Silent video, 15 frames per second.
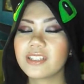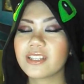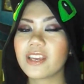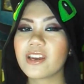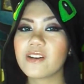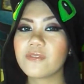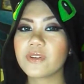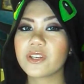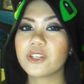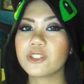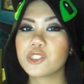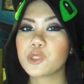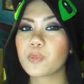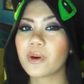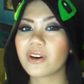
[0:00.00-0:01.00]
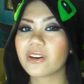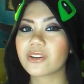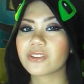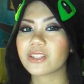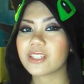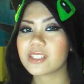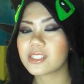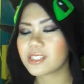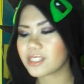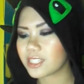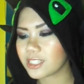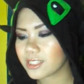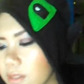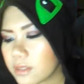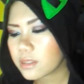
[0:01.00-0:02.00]
they have a huge part on this.
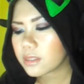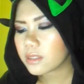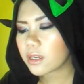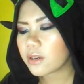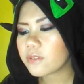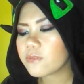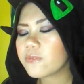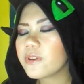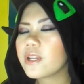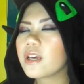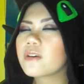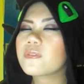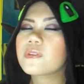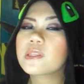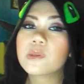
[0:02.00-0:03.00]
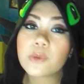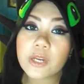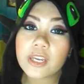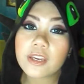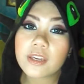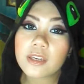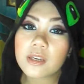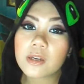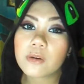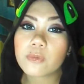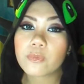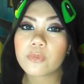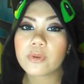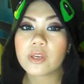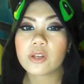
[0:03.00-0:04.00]
Now on FNAF three,
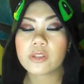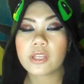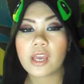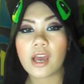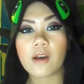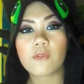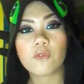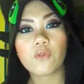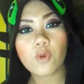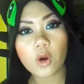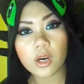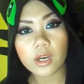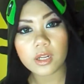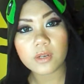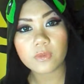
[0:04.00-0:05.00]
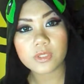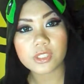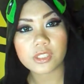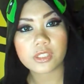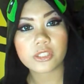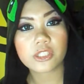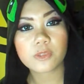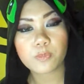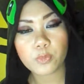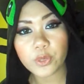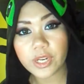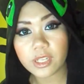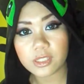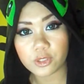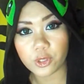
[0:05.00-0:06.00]
we only have one, which is
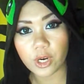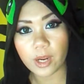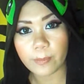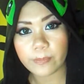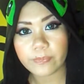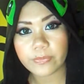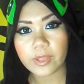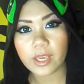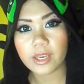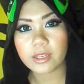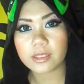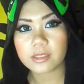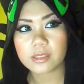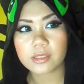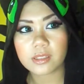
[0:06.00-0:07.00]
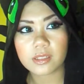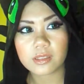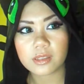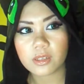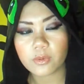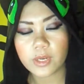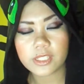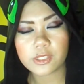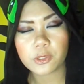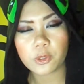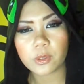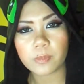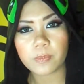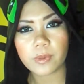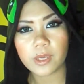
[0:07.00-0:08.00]
Springtrap. And the rest
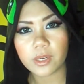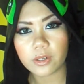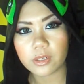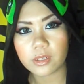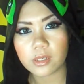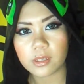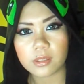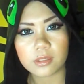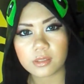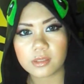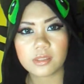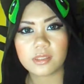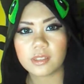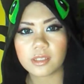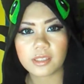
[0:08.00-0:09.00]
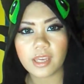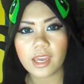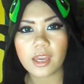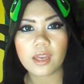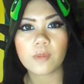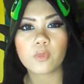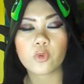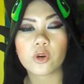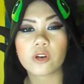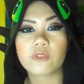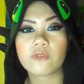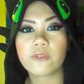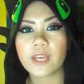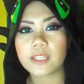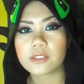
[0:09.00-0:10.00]
who appear in the game were
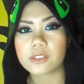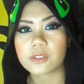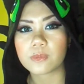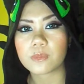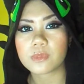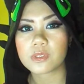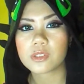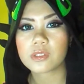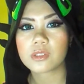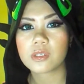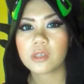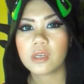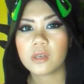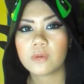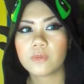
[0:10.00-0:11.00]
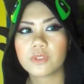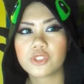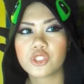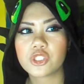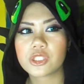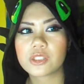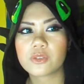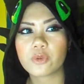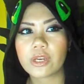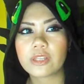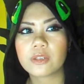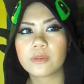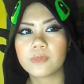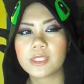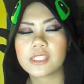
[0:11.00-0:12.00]
phantoms, which just
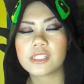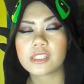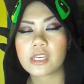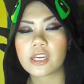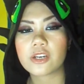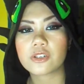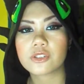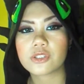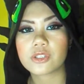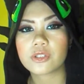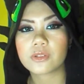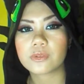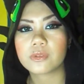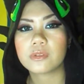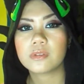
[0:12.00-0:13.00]
randomly scares you